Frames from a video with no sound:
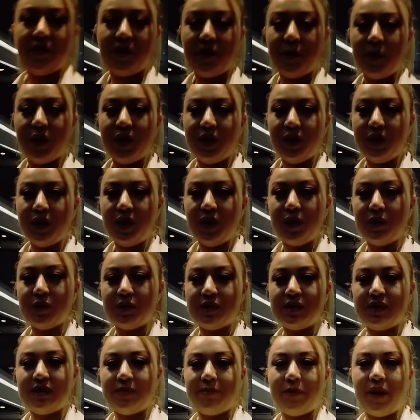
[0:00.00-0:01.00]
everyone who
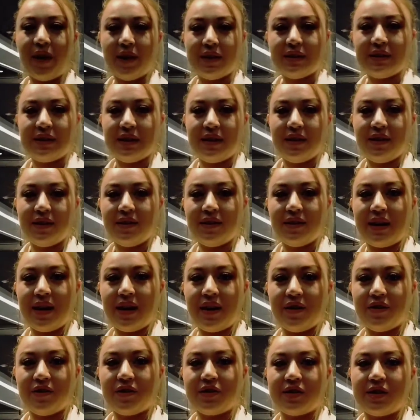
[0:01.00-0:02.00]
knows the boxing,
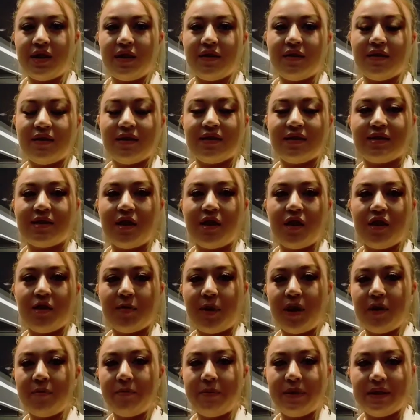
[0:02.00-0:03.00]
they understand that it's
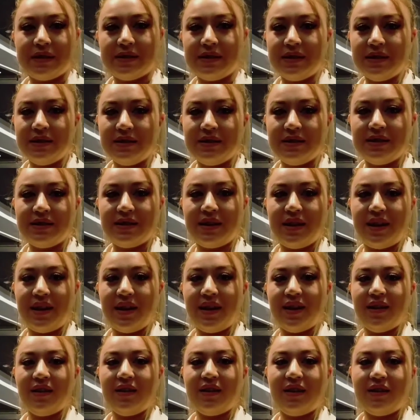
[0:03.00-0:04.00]
all about business,
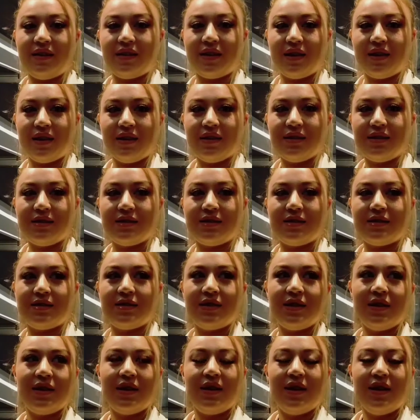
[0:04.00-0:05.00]
and he
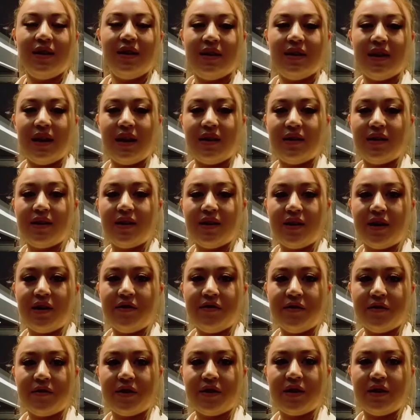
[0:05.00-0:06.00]
thinks that
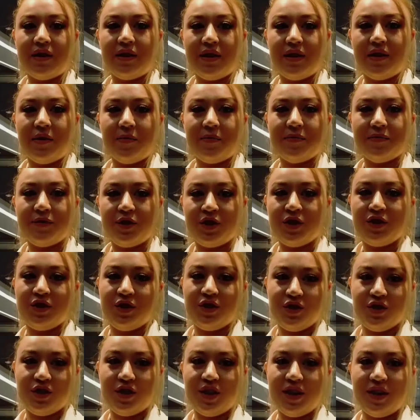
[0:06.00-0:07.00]

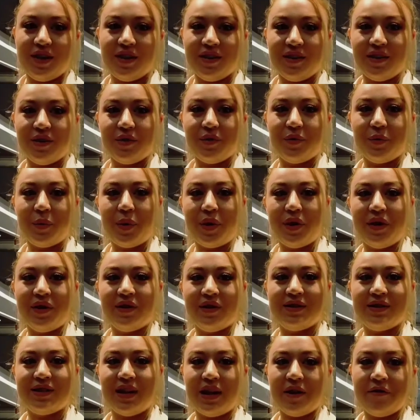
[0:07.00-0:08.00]
GGG
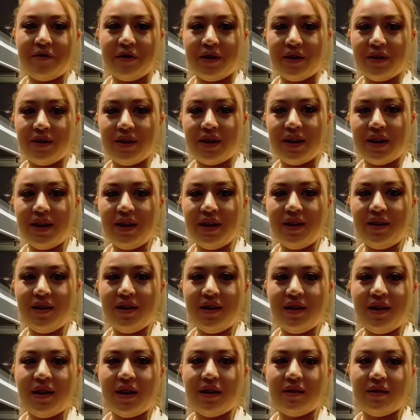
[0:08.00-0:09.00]
won definitely
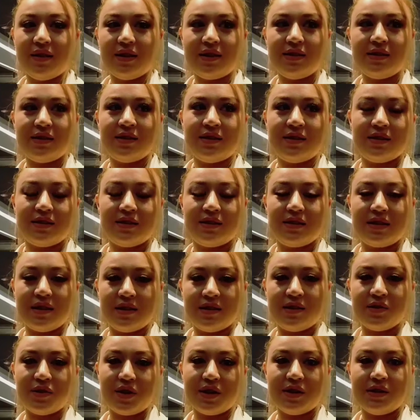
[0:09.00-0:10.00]
at least
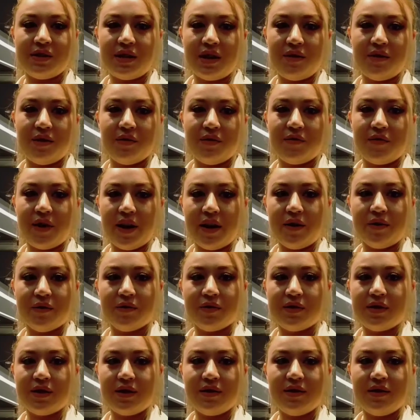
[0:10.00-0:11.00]
6 or 7
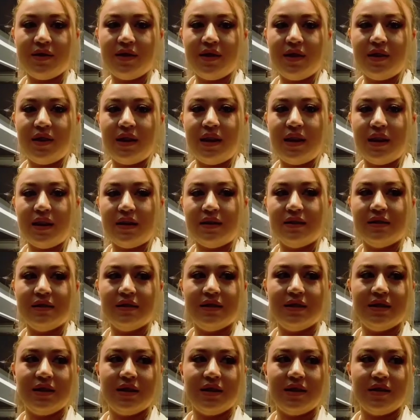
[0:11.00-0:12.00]
rounds,
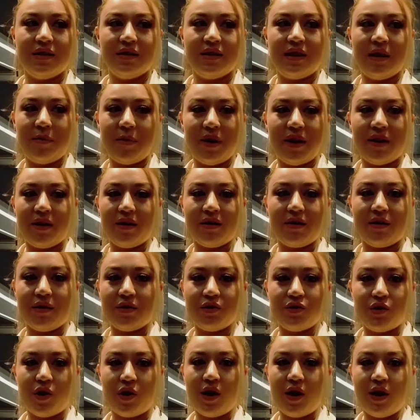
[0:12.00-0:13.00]
and they made it
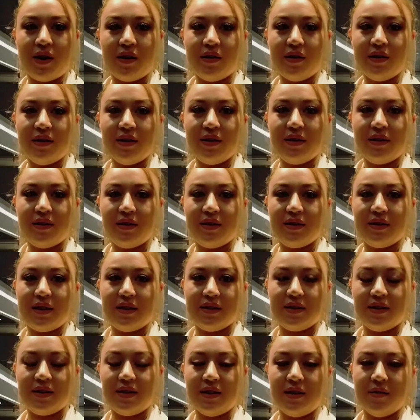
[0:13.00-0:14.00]
a draw
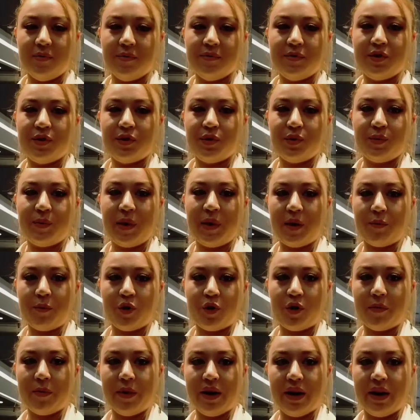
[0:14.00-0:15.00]
to
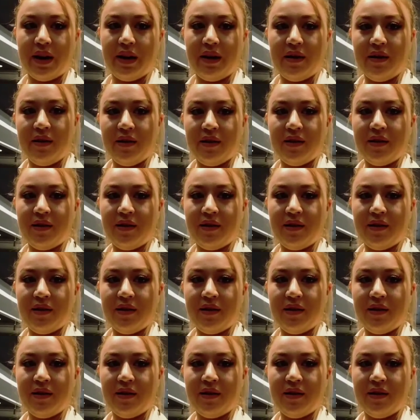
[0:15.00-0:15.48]
make more money.